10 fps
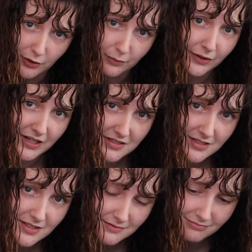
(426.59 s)
Uber
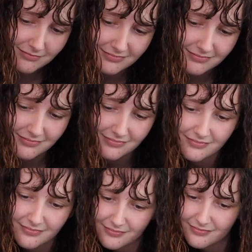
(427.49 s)
Eats.
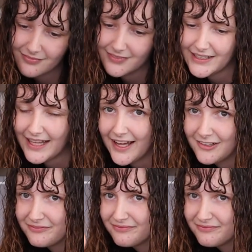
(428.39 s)
Yeah.